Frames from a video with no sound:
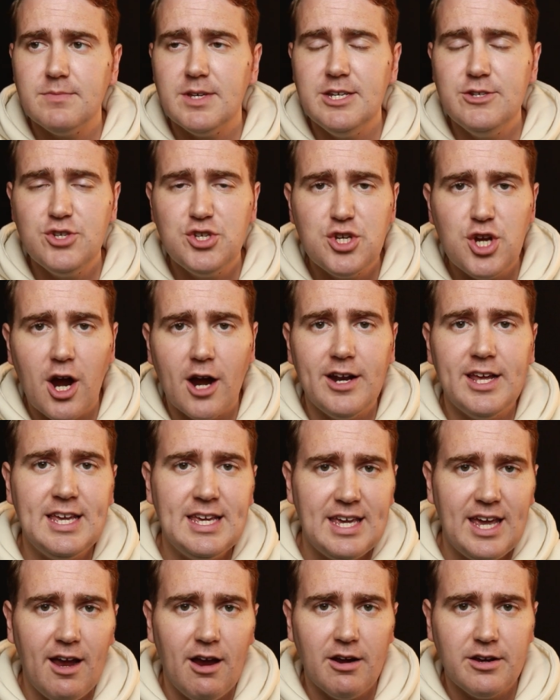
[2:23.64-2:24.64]
is charting
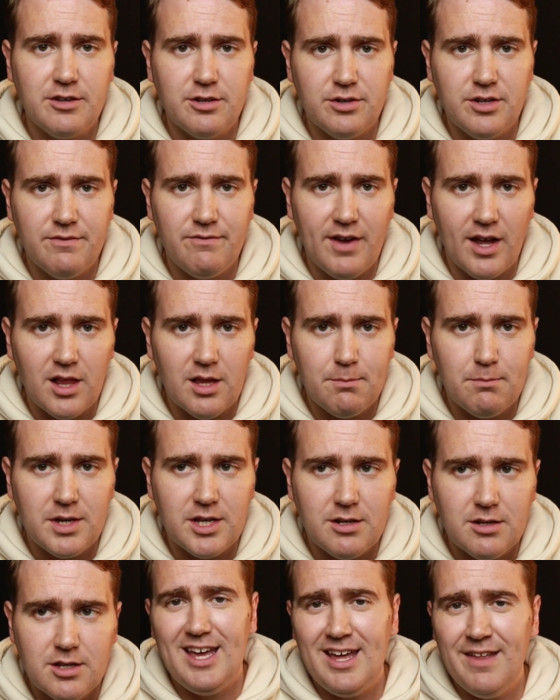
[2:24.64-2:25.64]
character
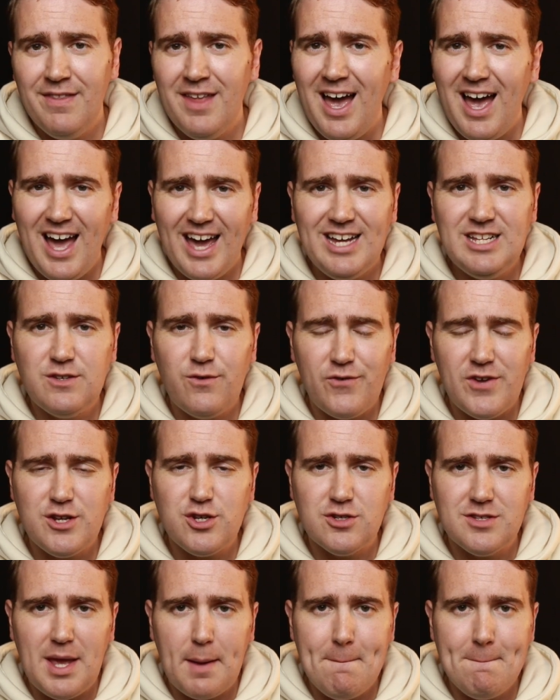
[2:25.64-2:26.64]
development. In the Heights
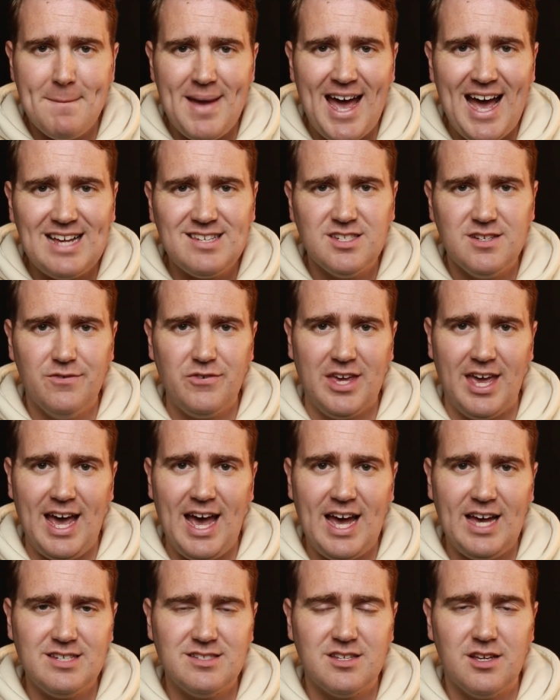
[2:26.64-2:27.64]
features a massive
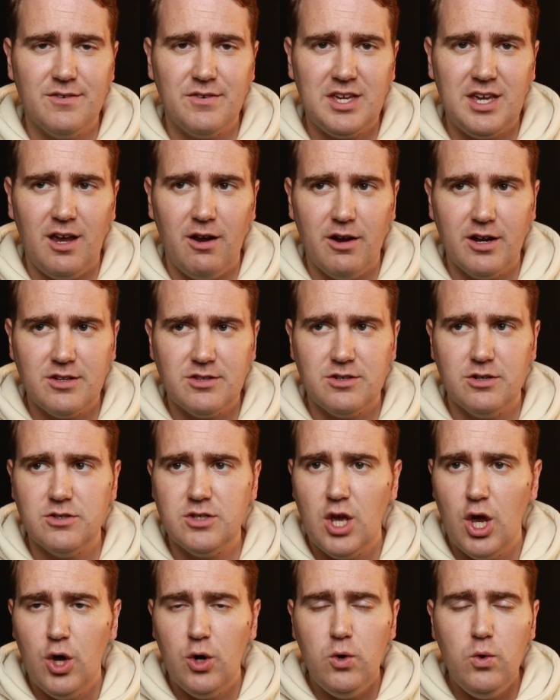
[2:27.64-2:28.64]
cast of characters
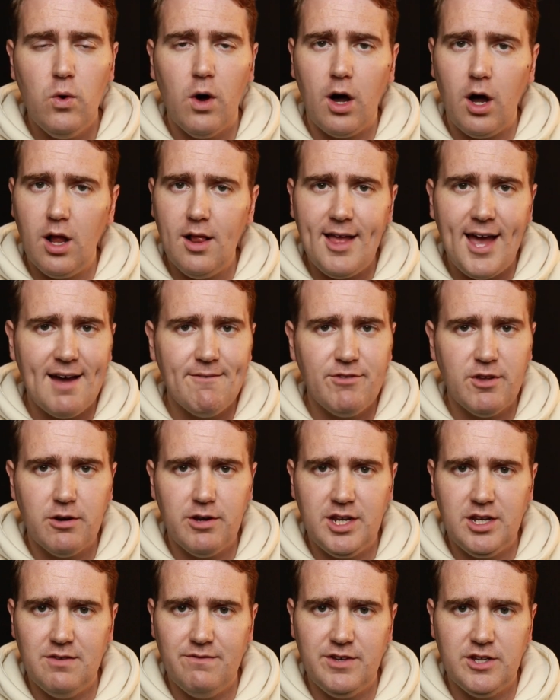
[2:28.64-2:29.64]
who all have their
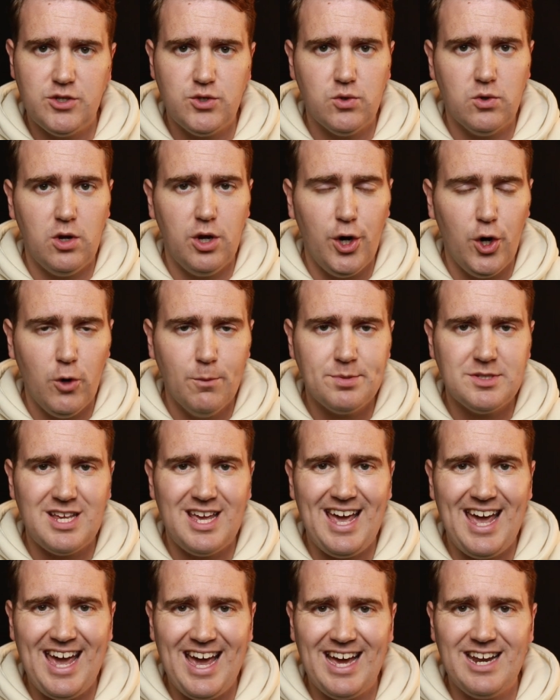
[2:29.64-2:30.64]
individual hopes
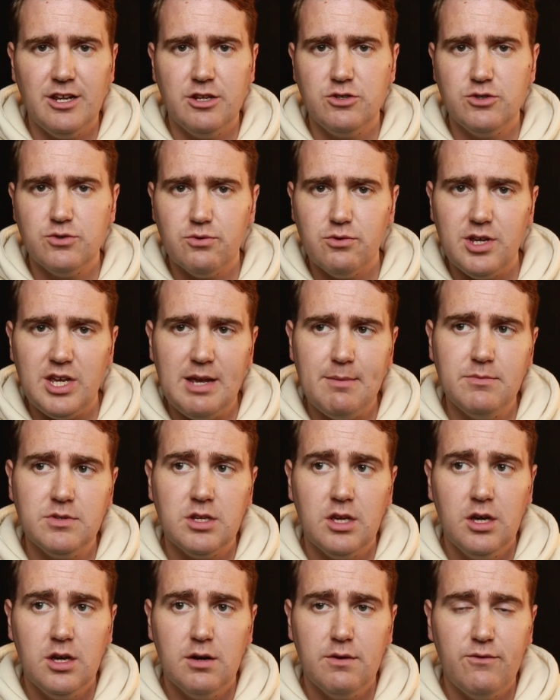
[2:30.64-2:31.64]
and dreams
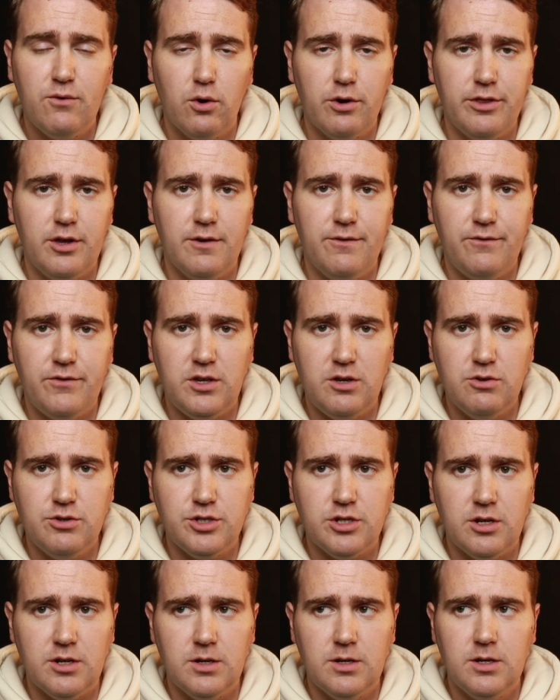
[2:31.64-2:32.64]
for their
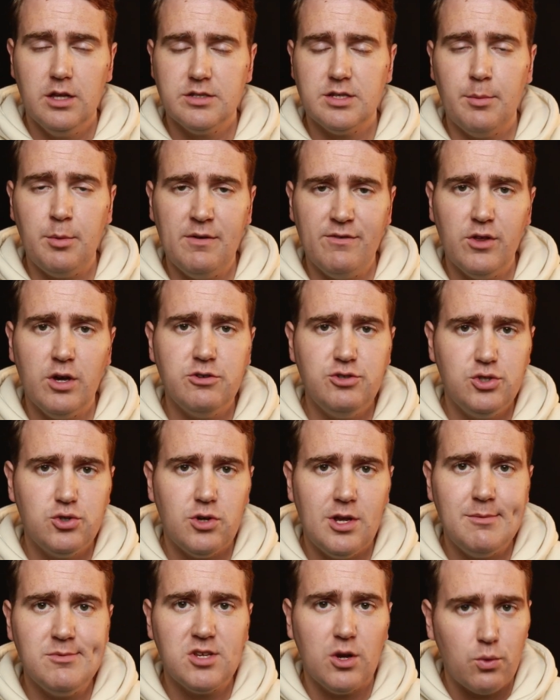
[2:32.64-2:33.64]
future. Some of those
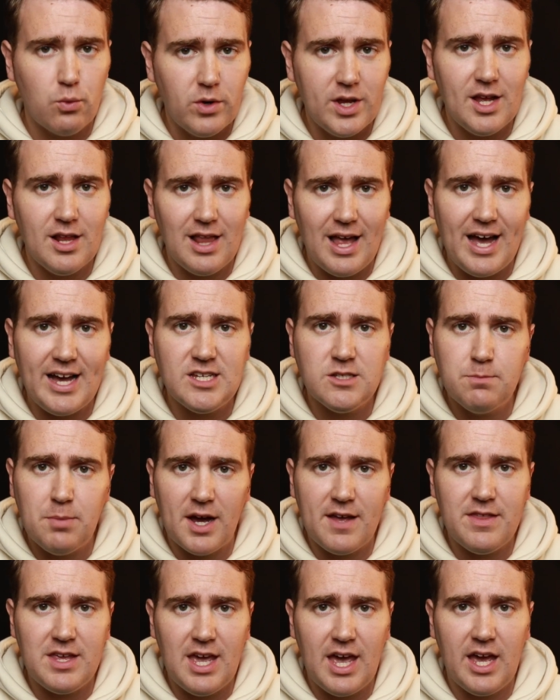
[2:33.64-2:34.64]
dreams are realized
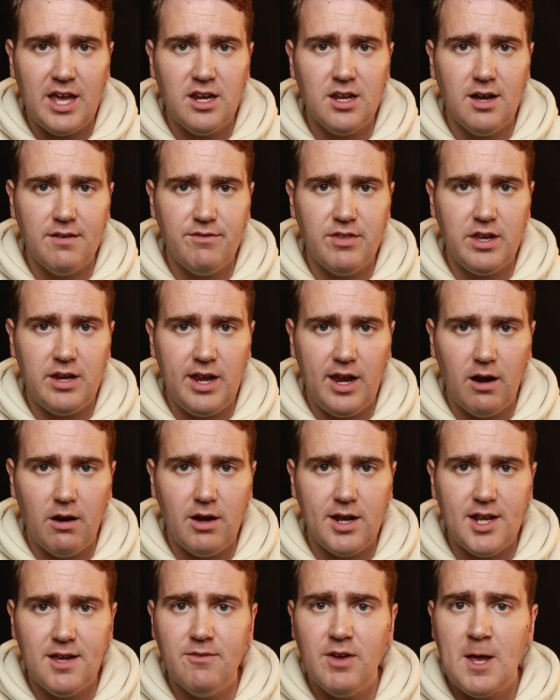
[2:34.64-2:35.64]
by the end of the
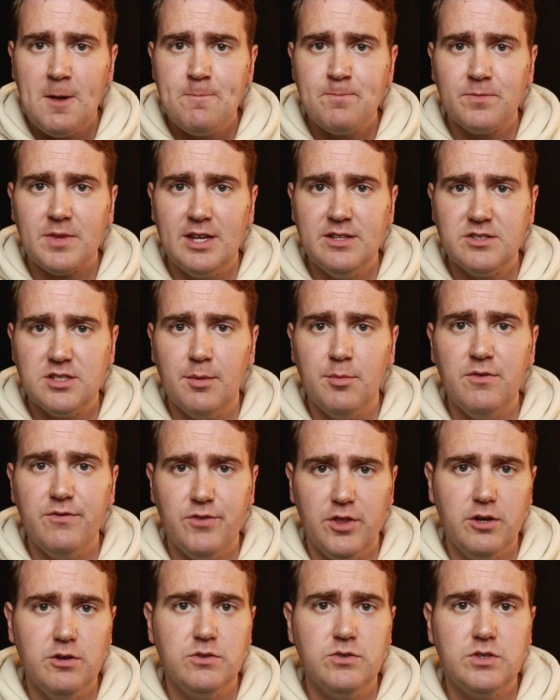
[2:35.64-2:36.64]
narrative, and some of
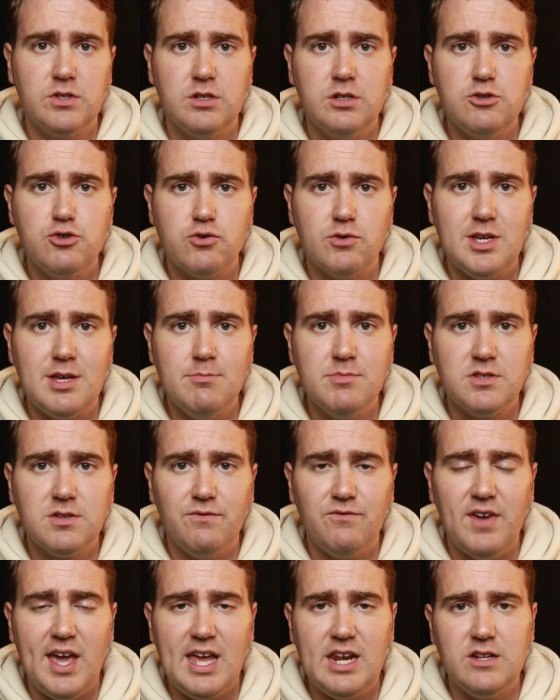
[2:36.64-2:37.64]
those dreams
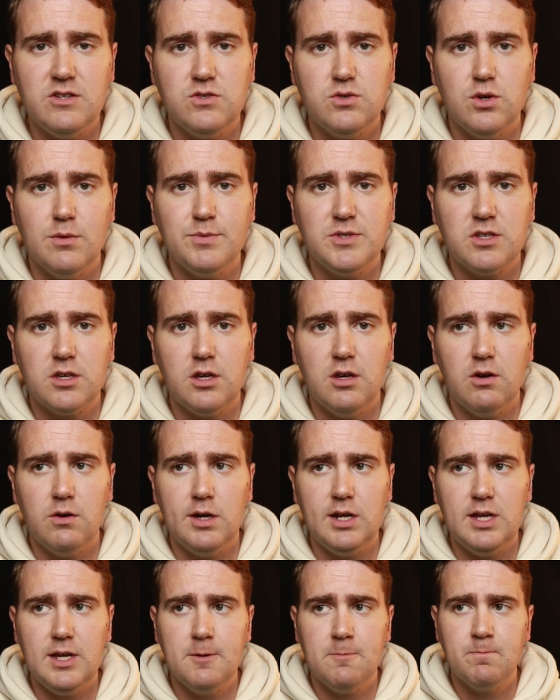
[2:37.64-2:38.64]
fade into
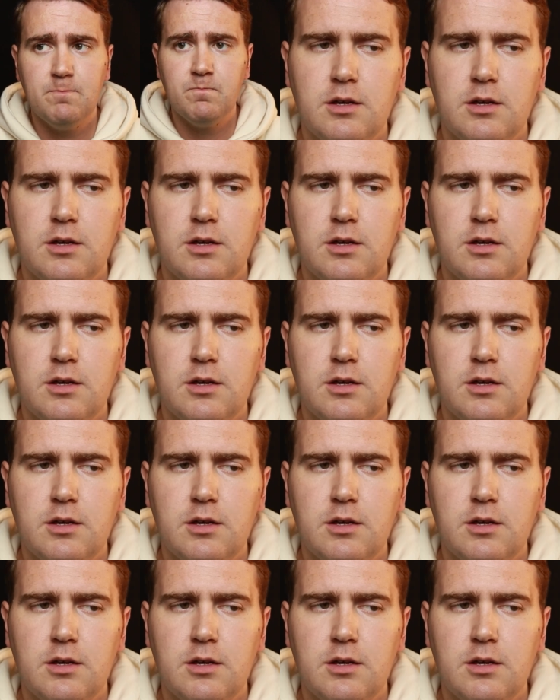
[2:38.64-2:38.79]
obscurity.